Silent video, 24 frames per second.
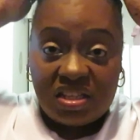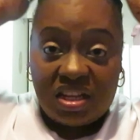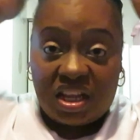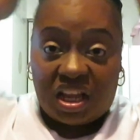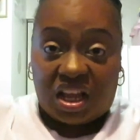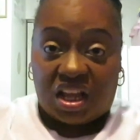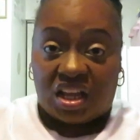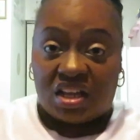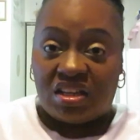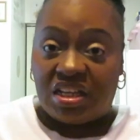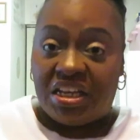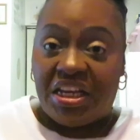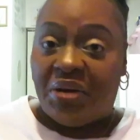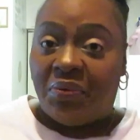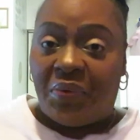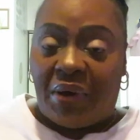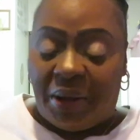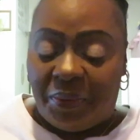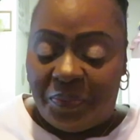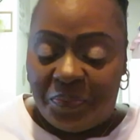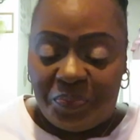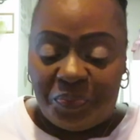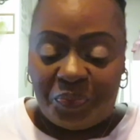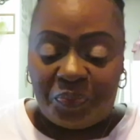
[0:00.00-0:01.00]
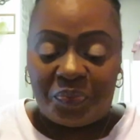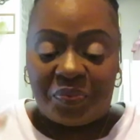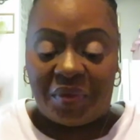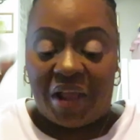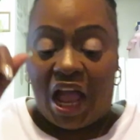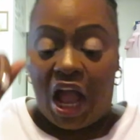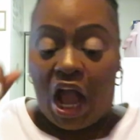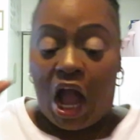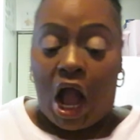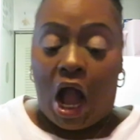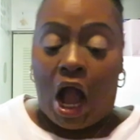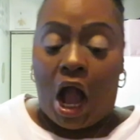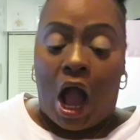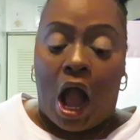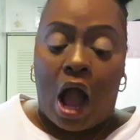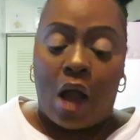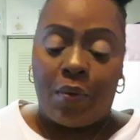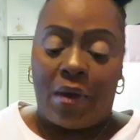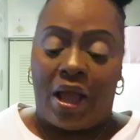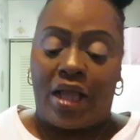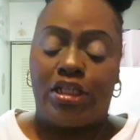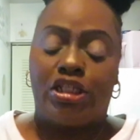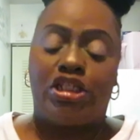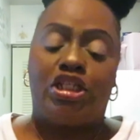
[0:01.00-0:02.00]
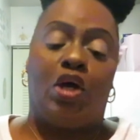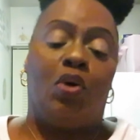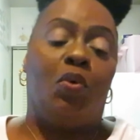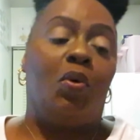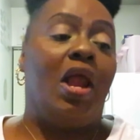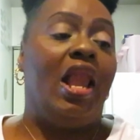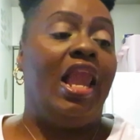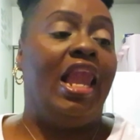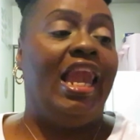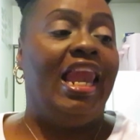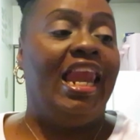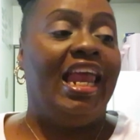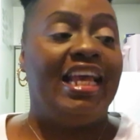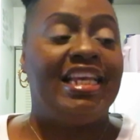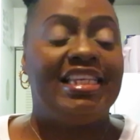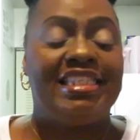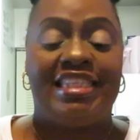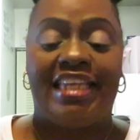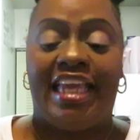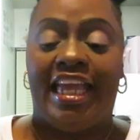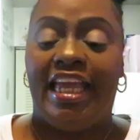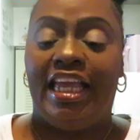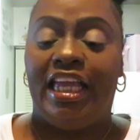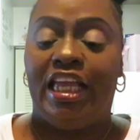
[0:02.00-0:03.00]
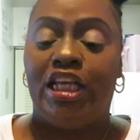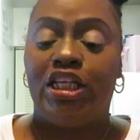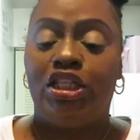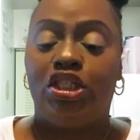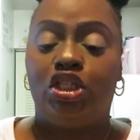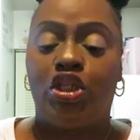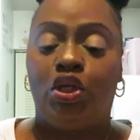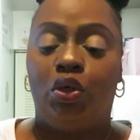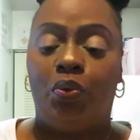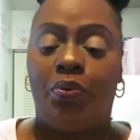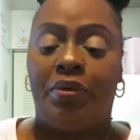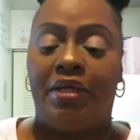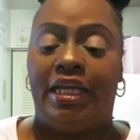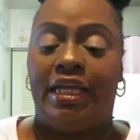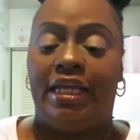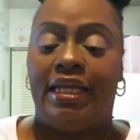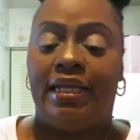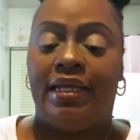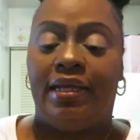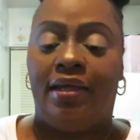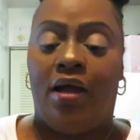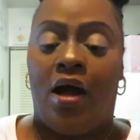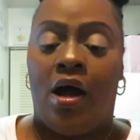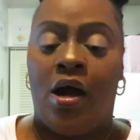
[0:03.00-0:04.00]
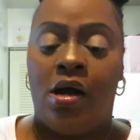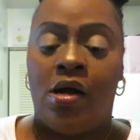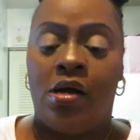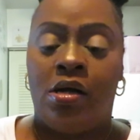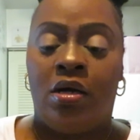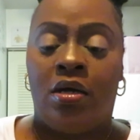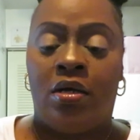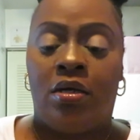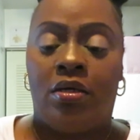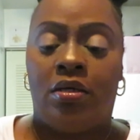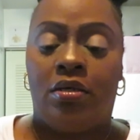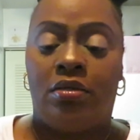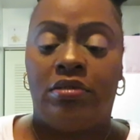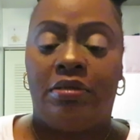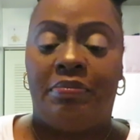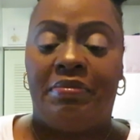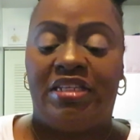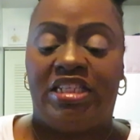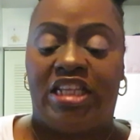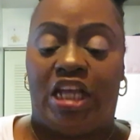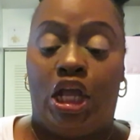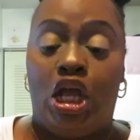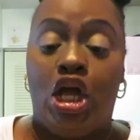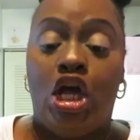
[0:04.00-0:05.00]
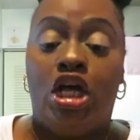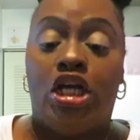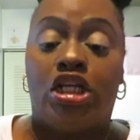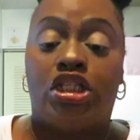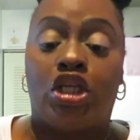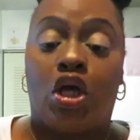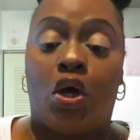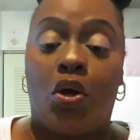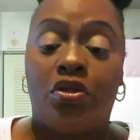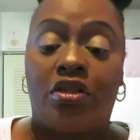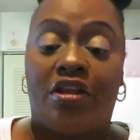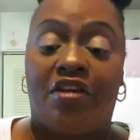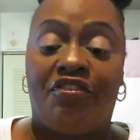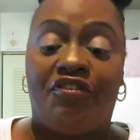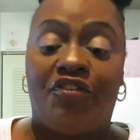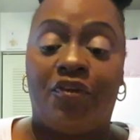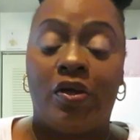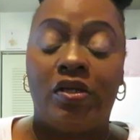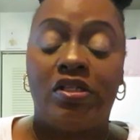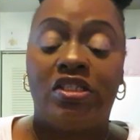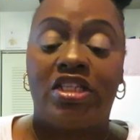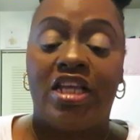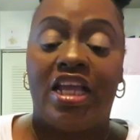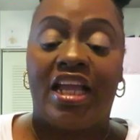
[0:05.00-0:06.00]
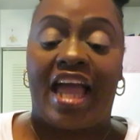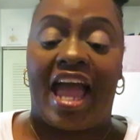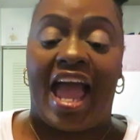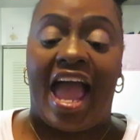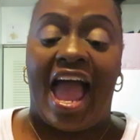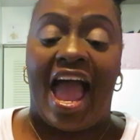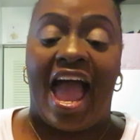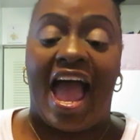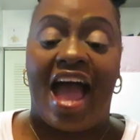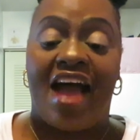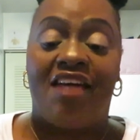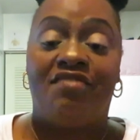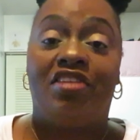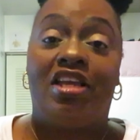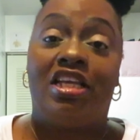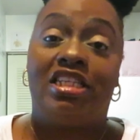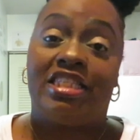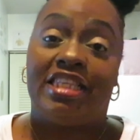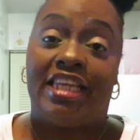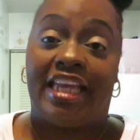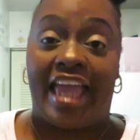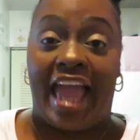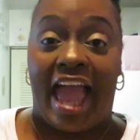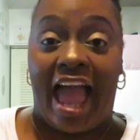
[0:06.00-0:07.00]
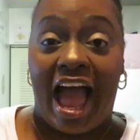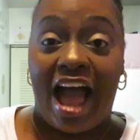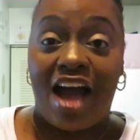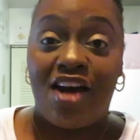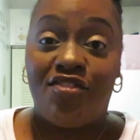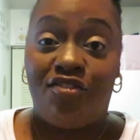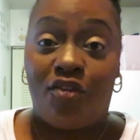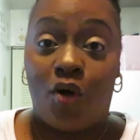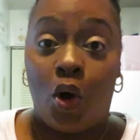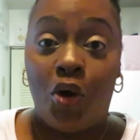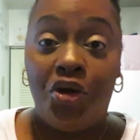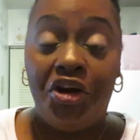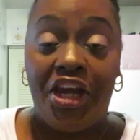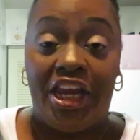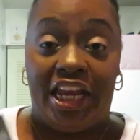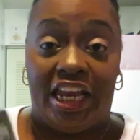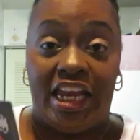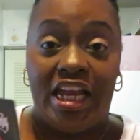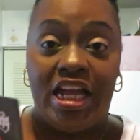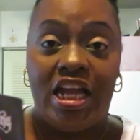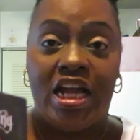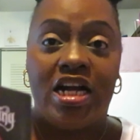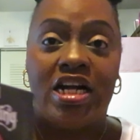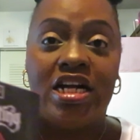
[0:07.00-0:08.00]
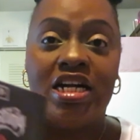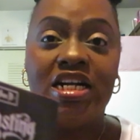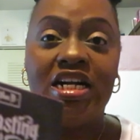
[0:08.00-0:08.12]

Yeah. Anyway. All right, so let's get into it. Um, let me see. So the first thing I have is the Kat Von D.